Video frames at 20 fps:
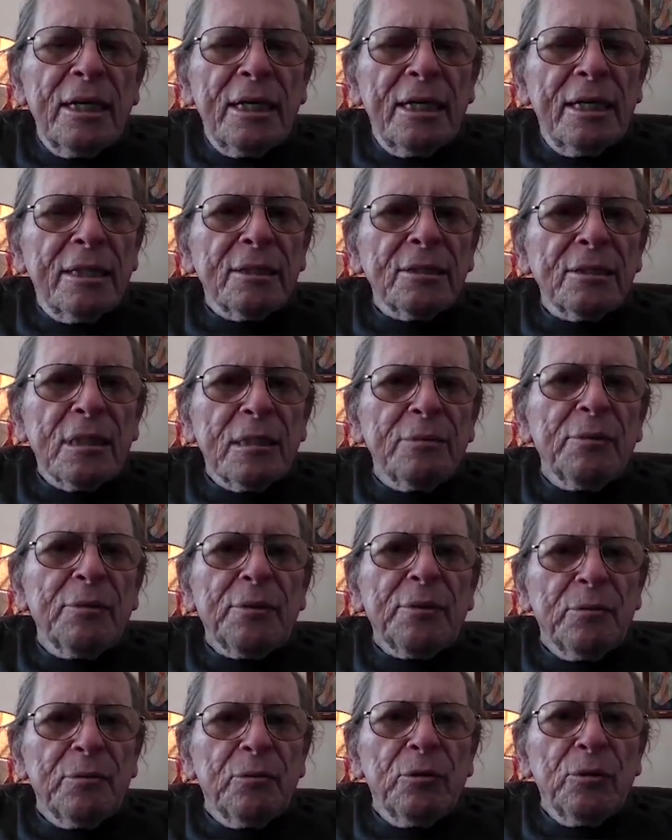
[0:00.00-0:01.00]
and some
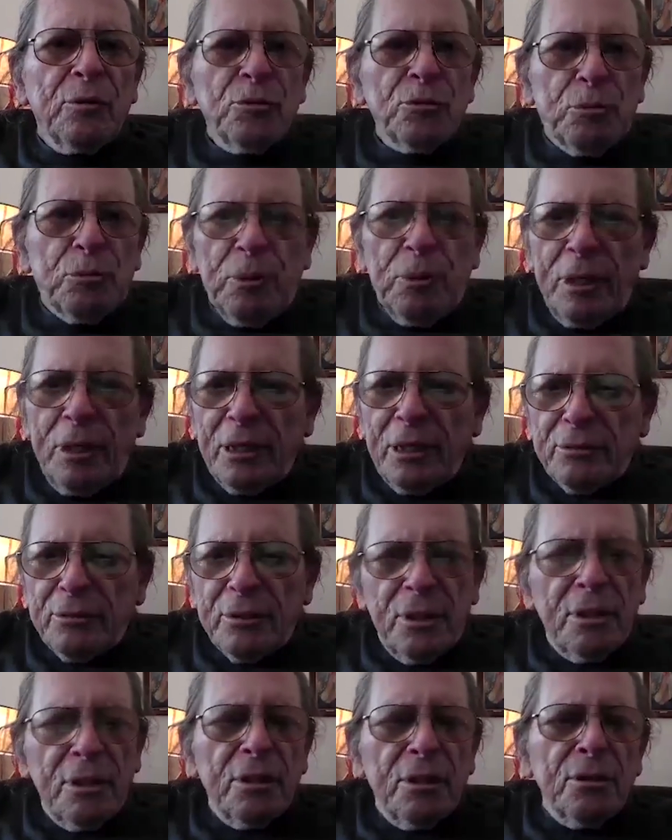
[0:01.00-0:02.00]
of them will
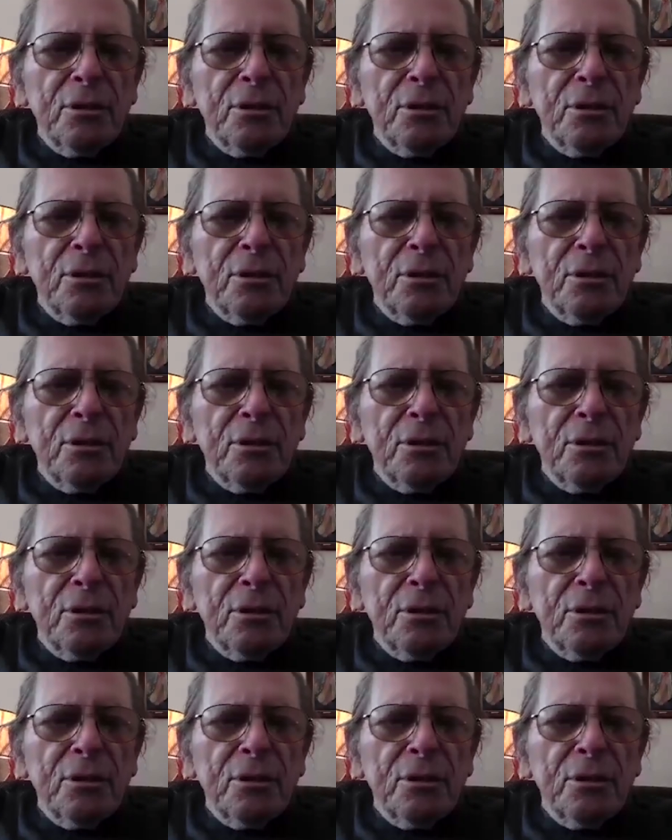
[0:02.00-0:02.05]
sprout.